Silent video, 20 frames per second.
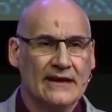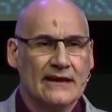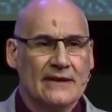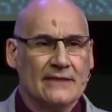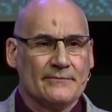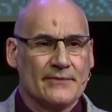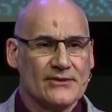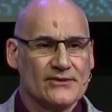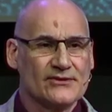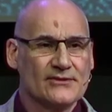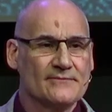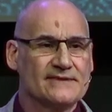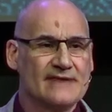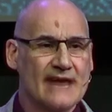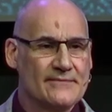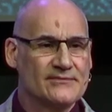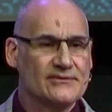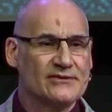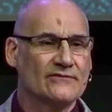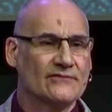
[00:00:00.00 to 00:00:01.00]
but
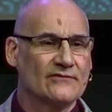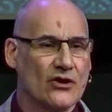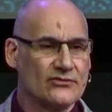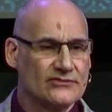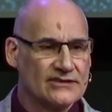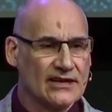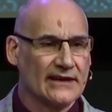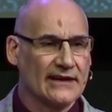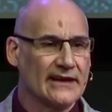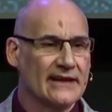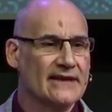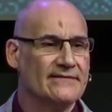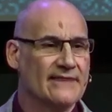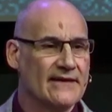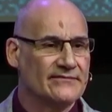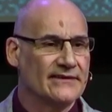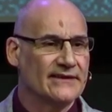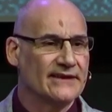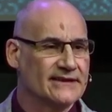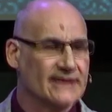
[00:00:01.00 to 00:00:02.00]
sometimes you've got to live
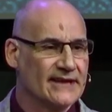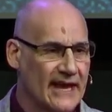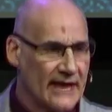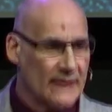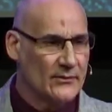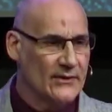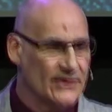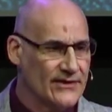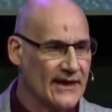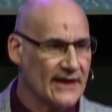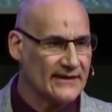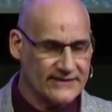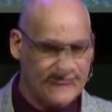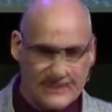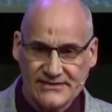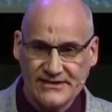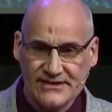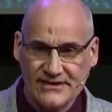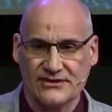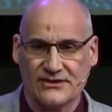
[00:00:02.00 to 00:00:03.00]
every day with that
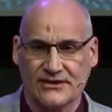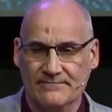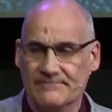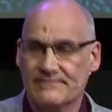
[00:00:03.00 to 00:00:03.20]
decision.